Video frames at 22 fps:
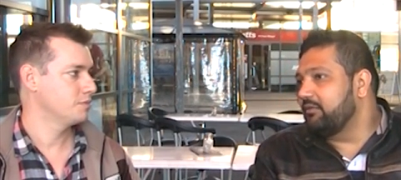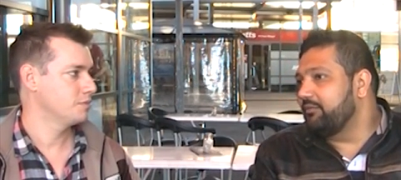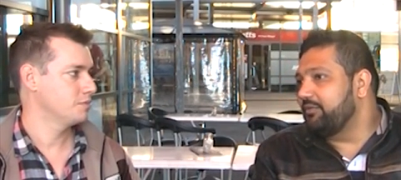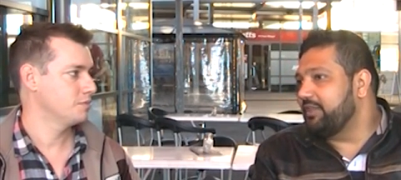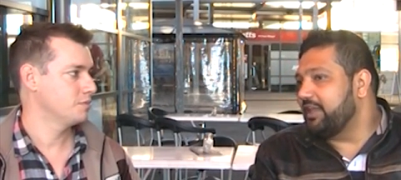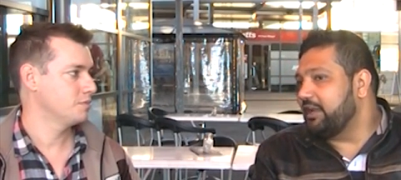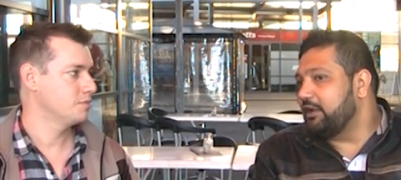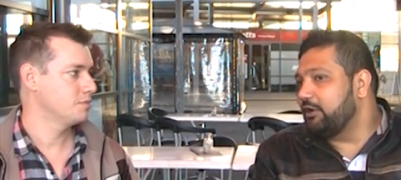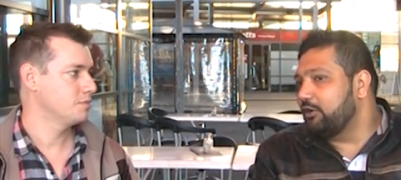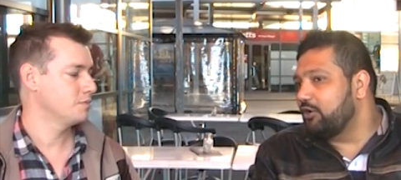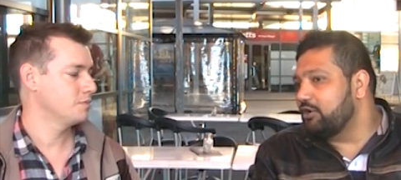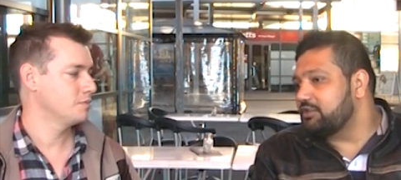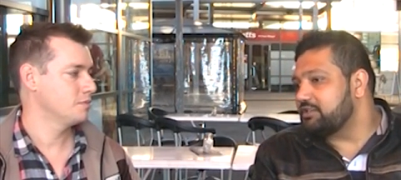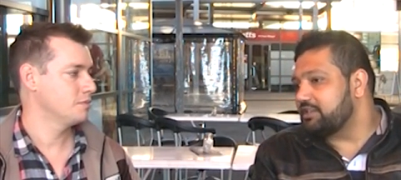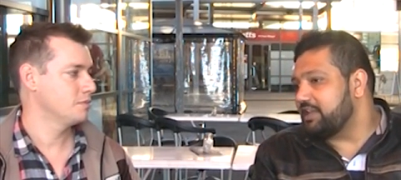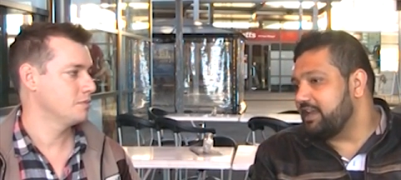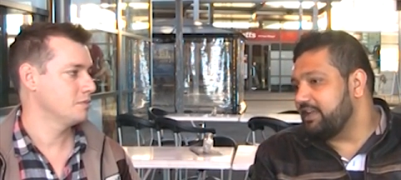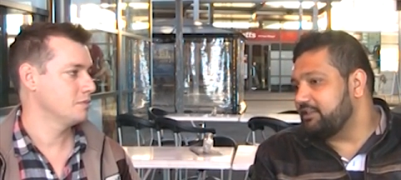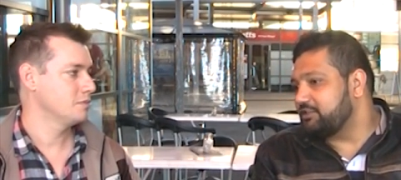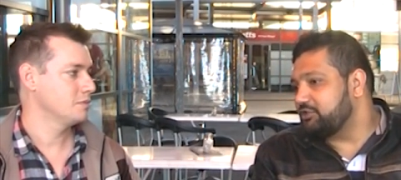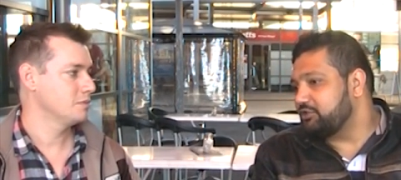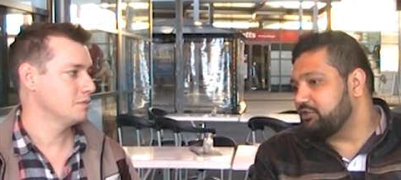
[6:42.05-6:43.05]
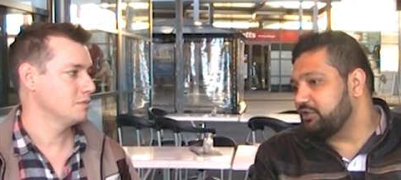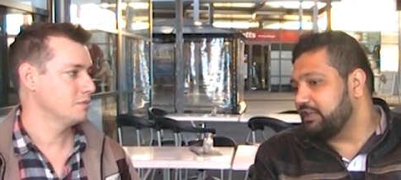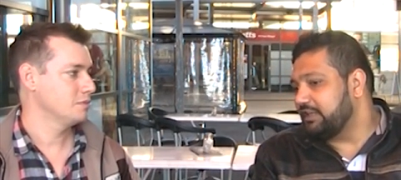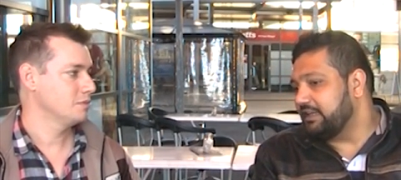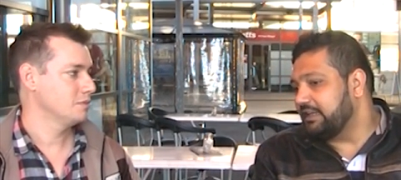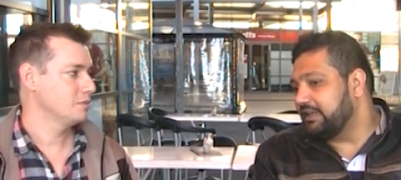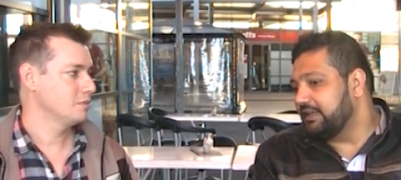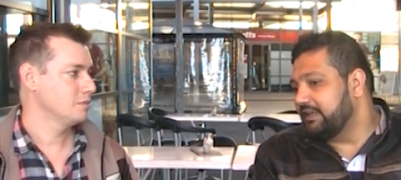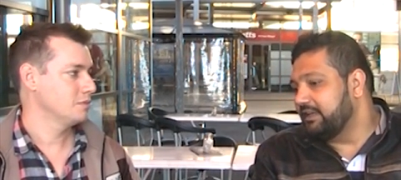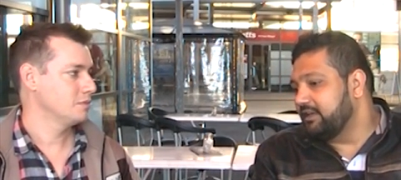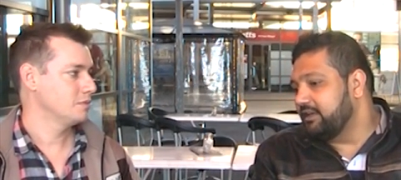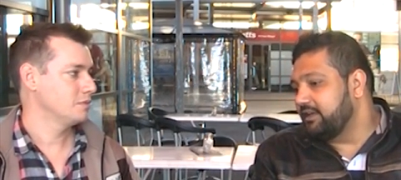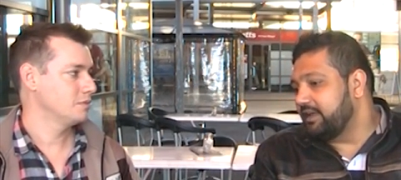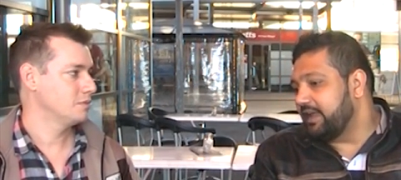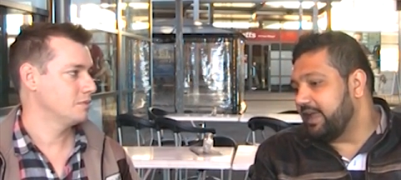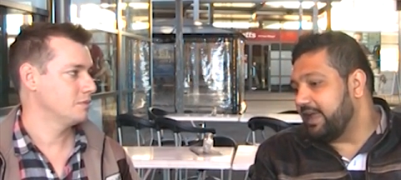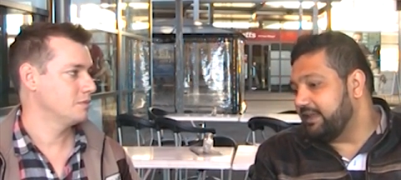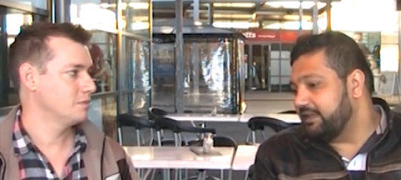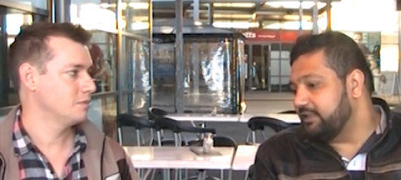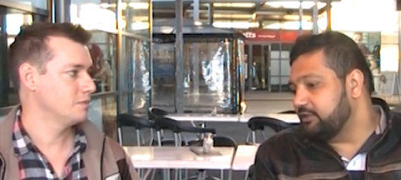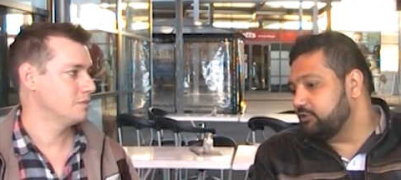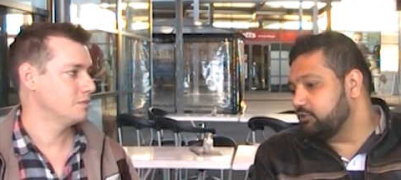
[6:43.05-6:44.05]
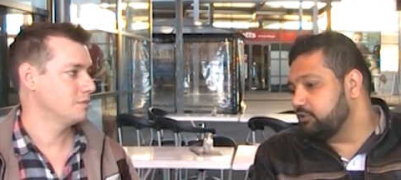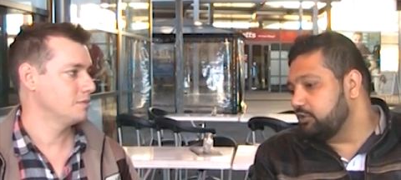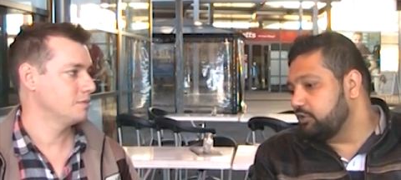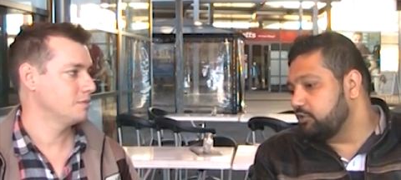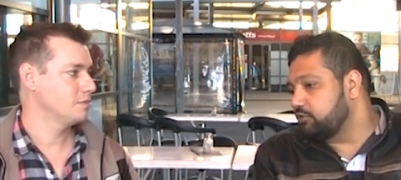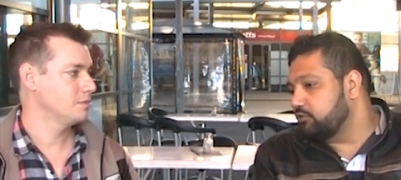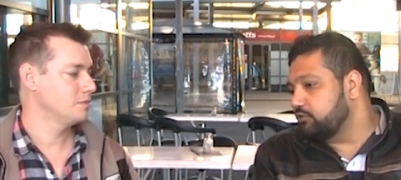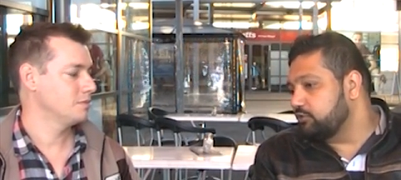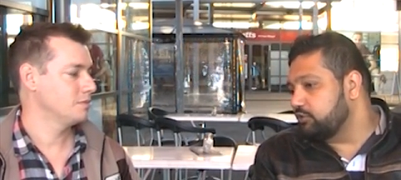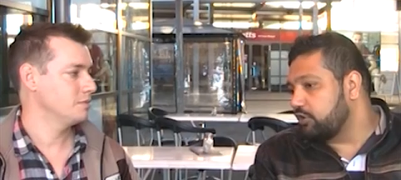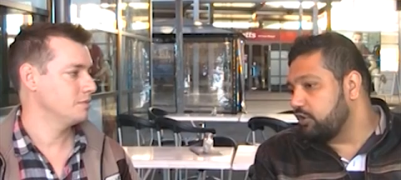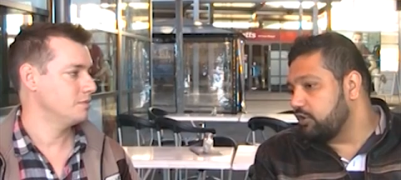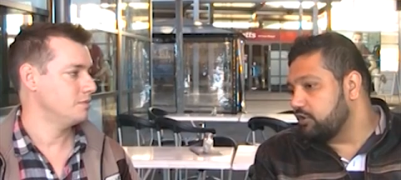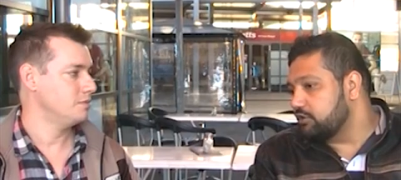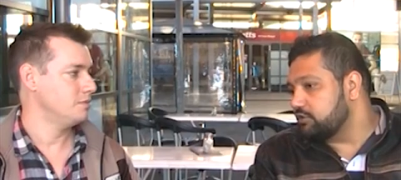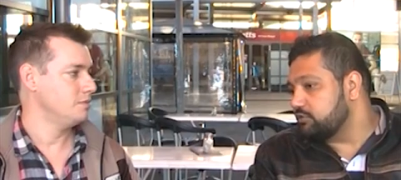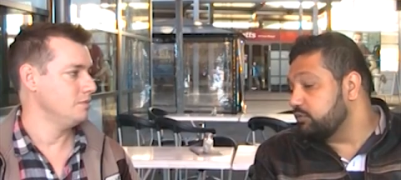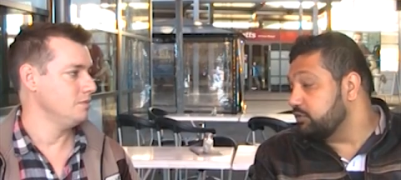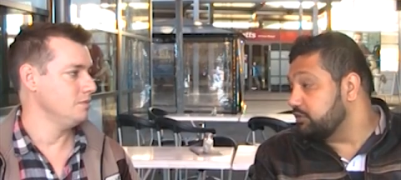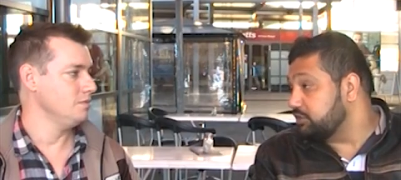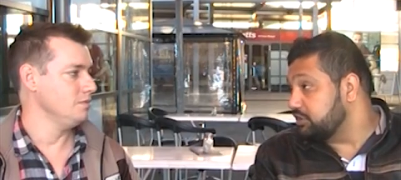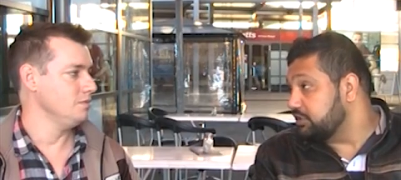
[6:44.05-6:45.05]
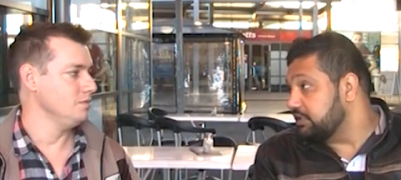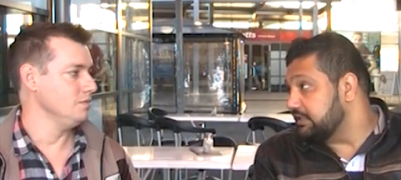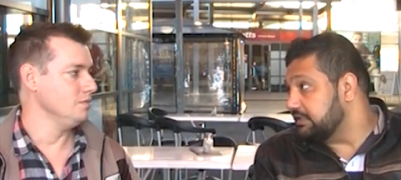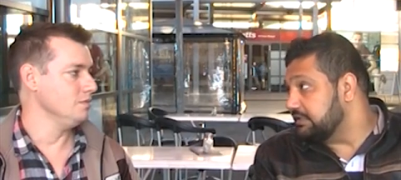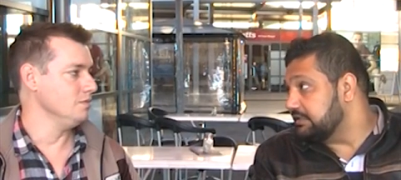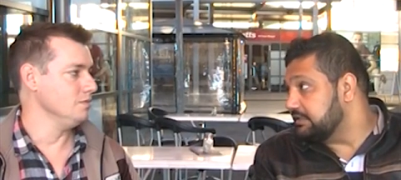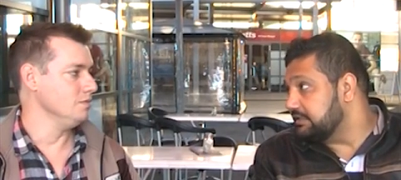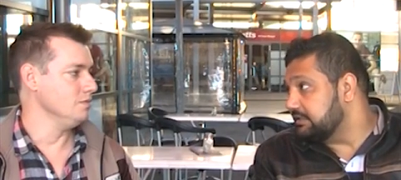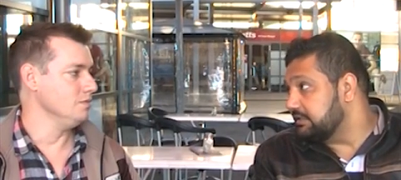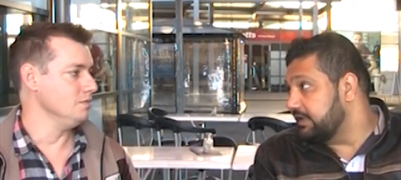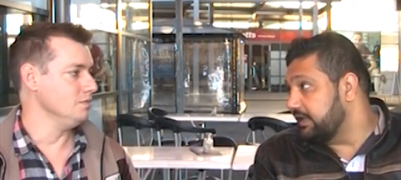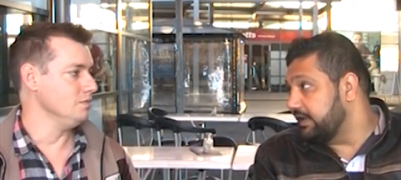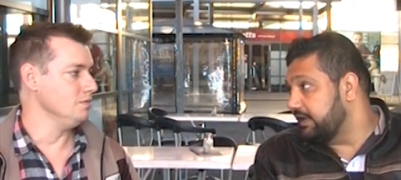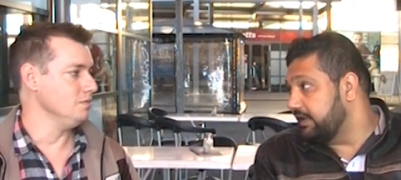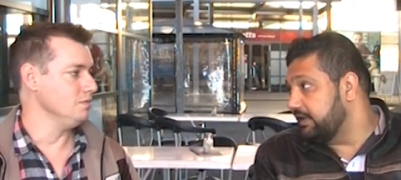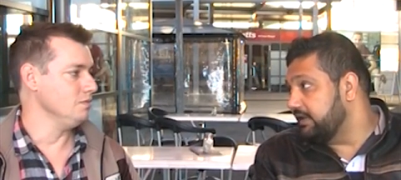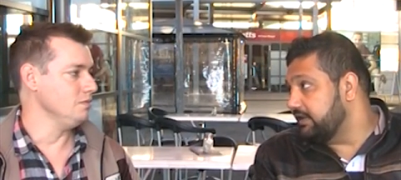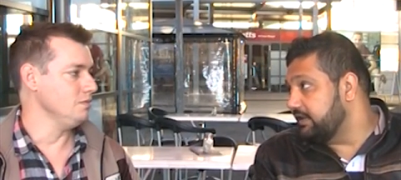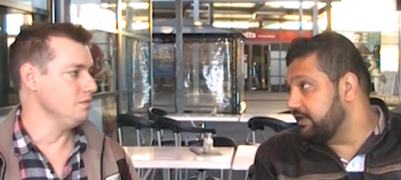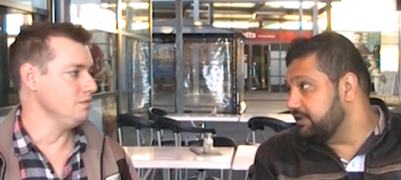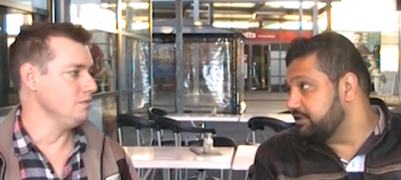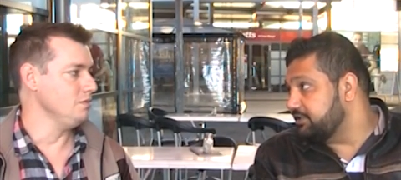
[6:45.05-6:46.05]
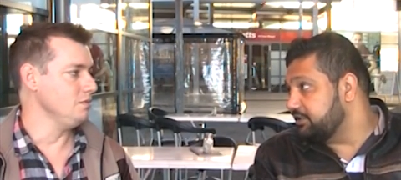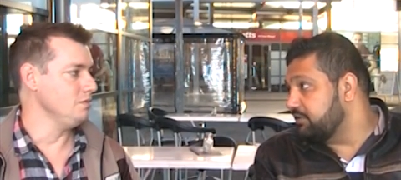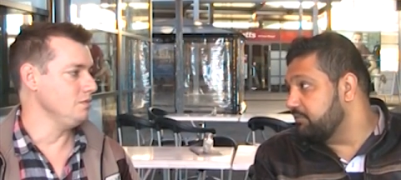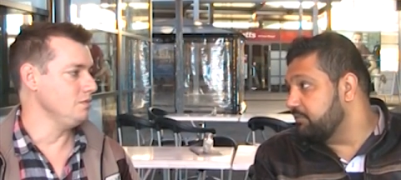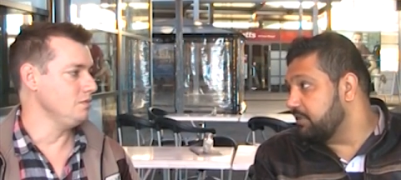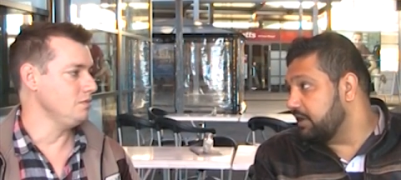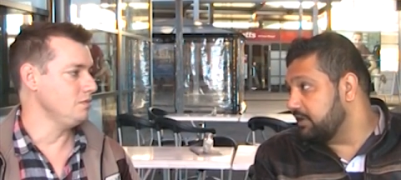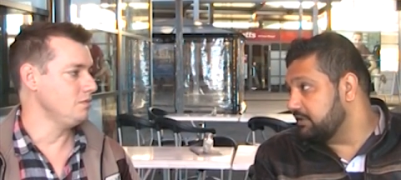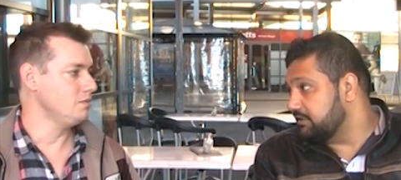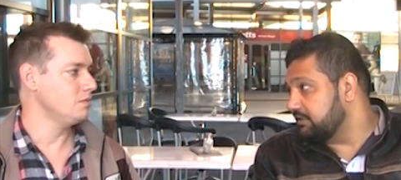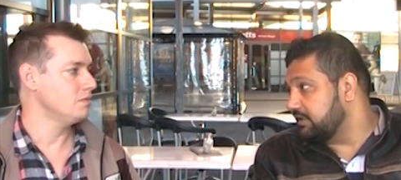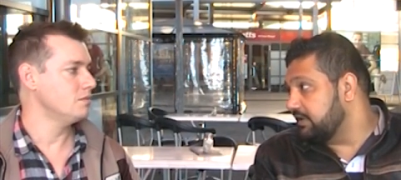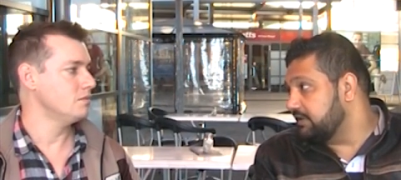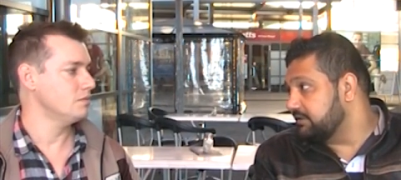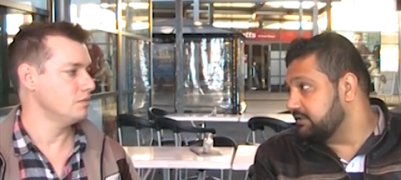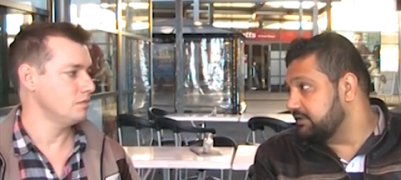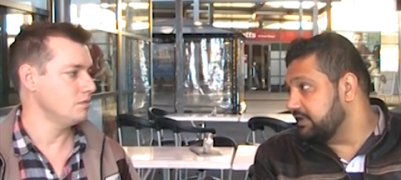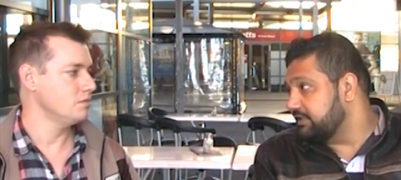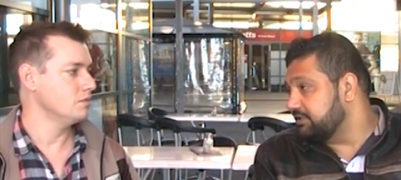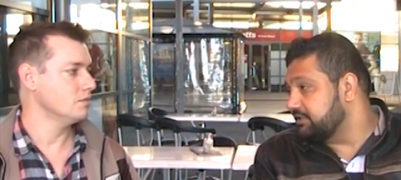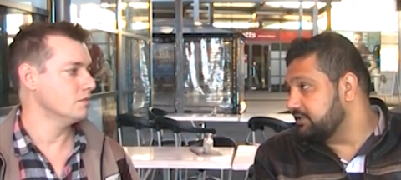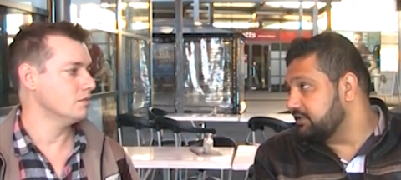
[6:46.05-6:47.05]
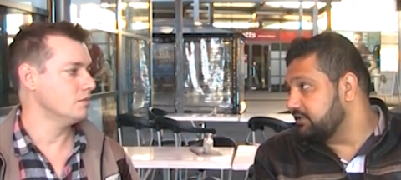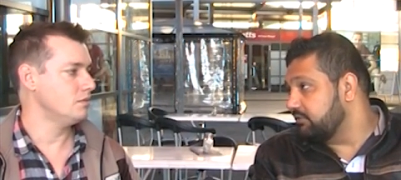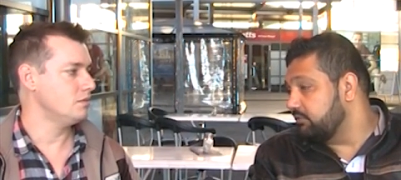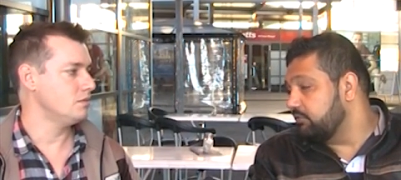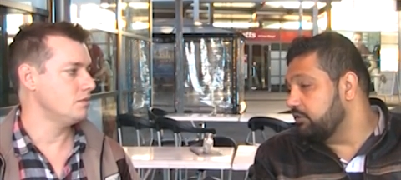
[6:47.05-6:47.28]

Speaker 1: their laws are actually adding to the root cause, which is alienation and marginalization,